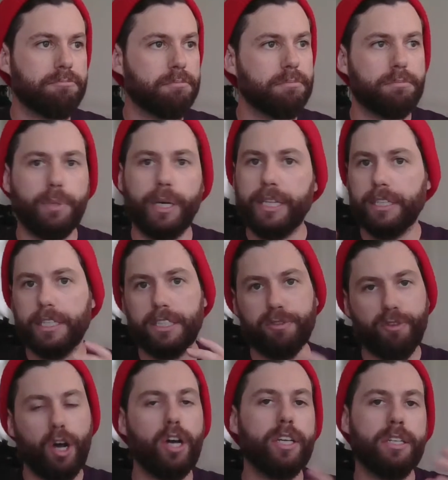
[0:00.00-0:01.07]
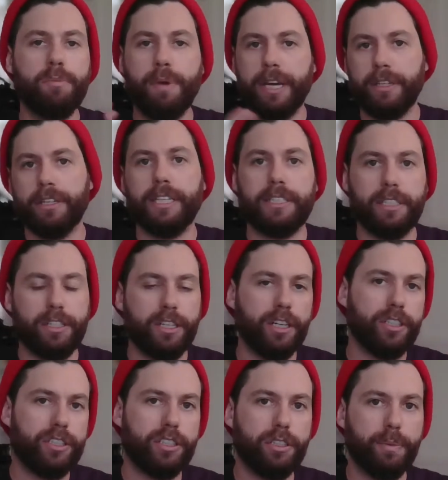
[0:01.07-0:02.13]
whether it's volume, whether it's
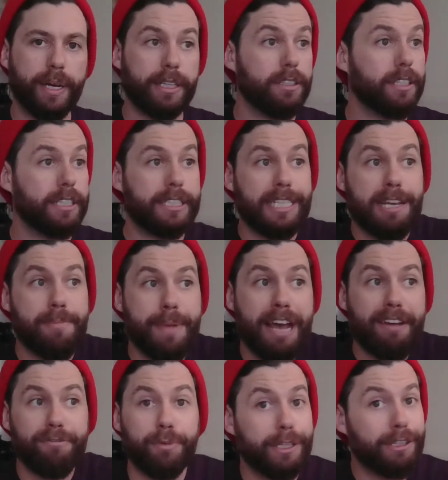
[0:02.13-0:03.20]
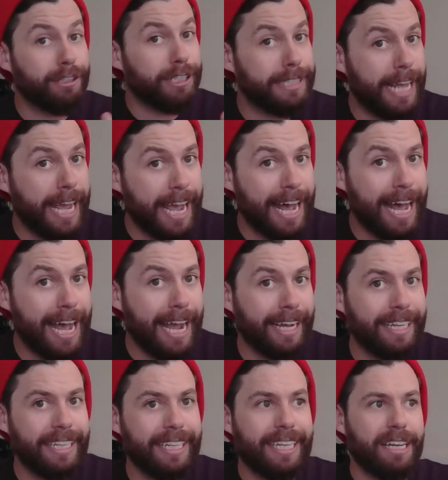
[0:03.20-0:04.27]
inertial, whether it's EMF, whether it's AI,
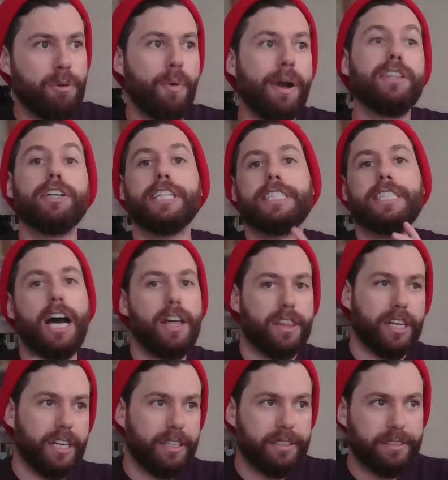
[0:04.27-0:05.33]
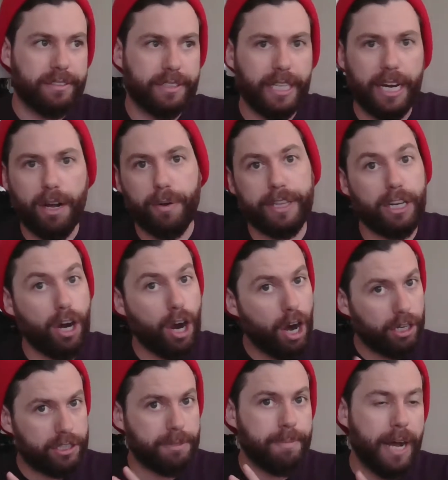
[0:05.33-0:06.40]
whether it's other, and there are
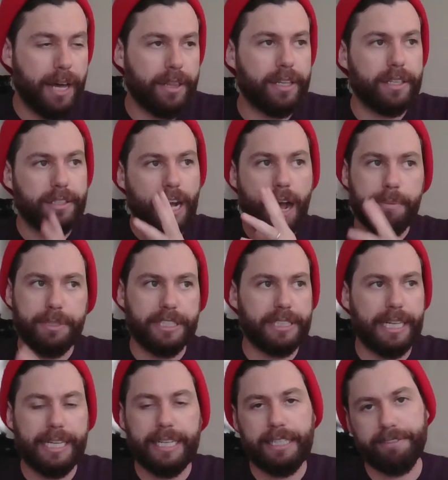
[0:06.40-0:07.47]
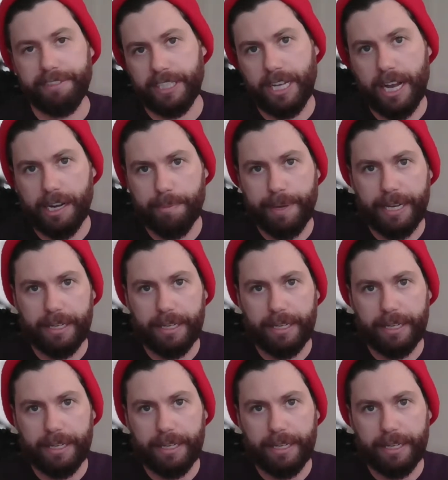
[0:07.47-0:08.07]
some other options I didn't even talk about,